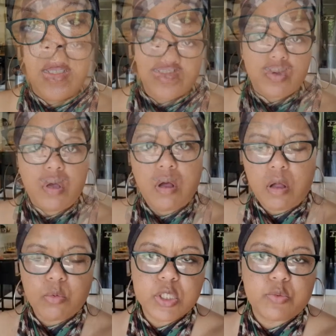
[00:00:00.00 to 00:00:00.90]
So
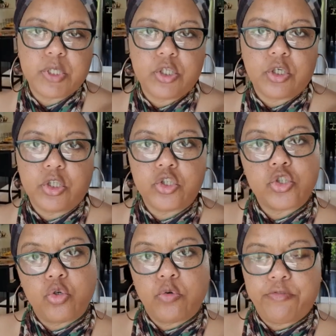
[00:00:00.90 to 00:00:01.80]
always when you're gonna
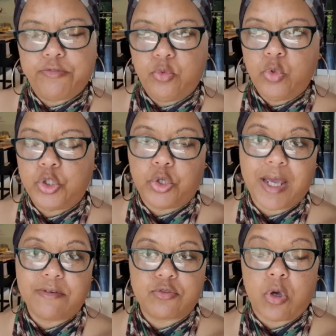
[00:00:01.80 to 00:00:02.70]
store food, you
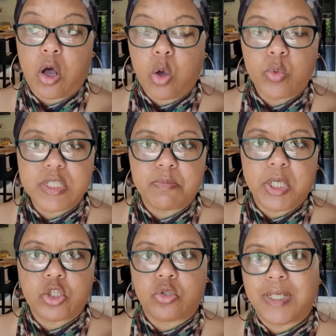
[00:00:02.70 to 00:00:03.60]
have to always
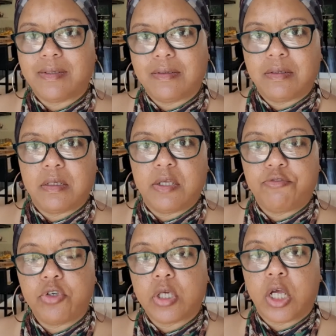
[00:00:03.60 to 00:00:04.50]
make sure that
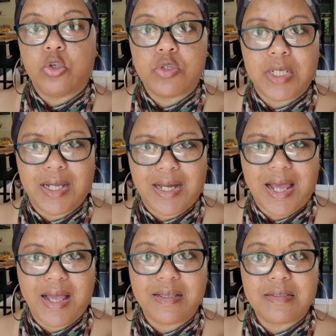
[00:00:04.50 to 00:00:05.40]
if you're not using
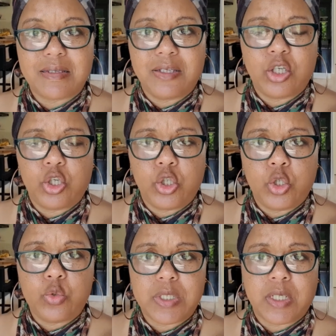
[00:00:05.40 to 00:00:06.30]
glass and you're
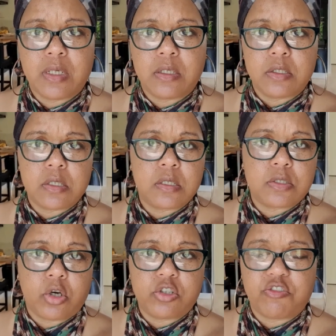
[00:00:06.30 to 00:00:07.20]
using a
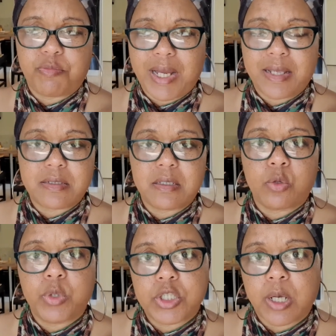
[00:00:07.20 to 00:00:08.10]
sort of
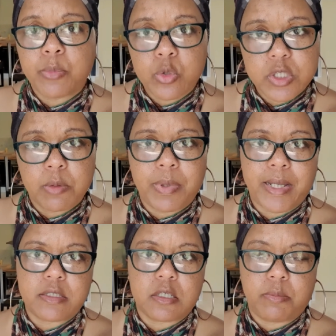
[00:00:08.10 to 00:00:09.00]
plastic, which I'm using
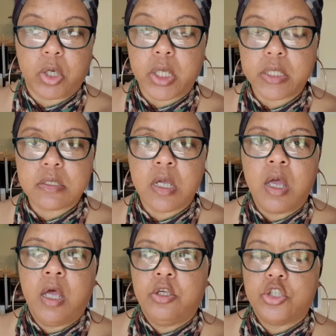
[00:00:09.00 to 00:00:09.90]
plastic buckets,
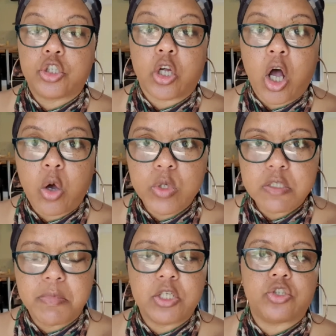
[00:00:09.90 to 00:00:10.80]
you should
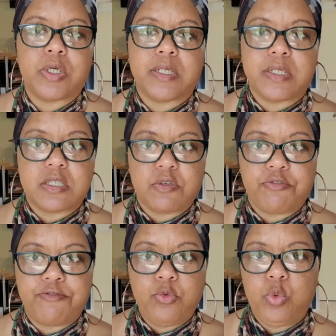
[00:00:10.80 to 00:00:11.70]
always make sure that it's a
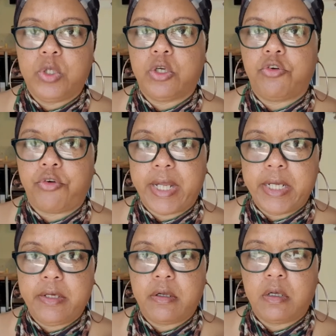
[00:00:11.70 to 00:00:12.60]
food
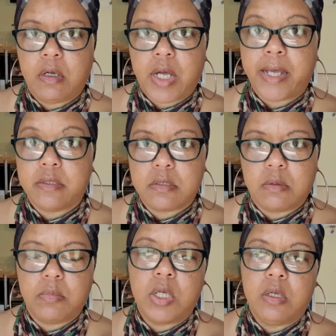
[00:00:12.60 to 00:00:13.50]
grade
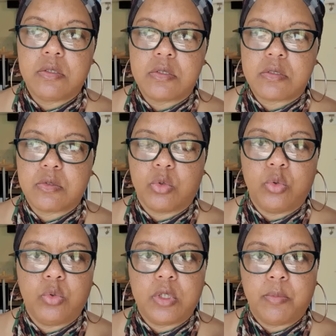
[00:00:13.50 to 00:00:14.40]
item.
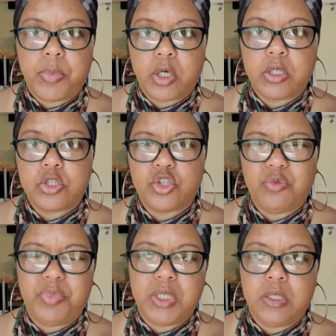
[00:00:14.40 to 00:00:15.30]
So the bucket
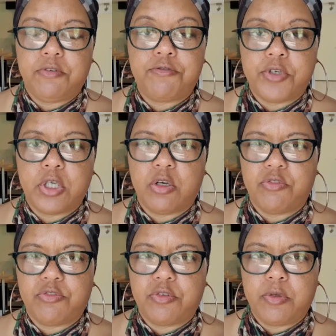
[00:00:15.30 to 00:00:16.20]
should be free
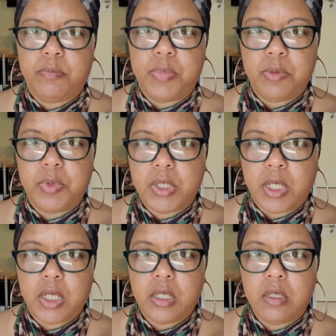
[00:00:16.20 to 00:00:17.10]
of
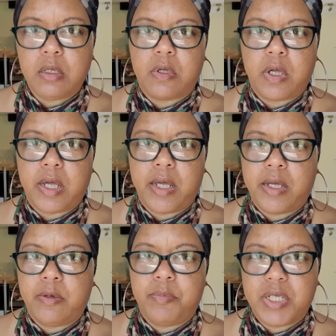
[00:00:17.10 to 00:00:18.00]
BPA
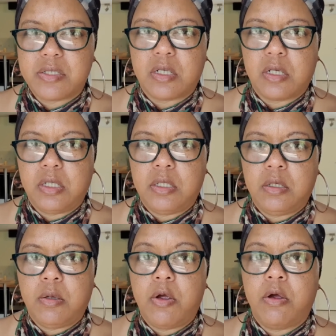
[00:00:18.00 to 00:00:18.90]
and
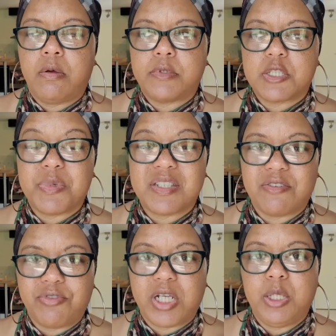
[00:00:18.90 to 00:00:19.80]
basically
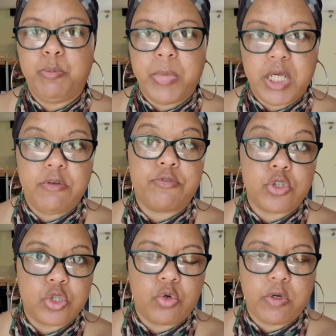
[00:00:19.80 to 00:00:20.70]
specifically made for
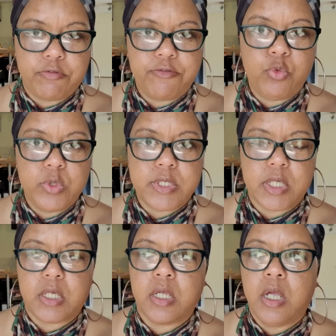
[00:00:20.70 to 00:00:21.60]
storing foods in.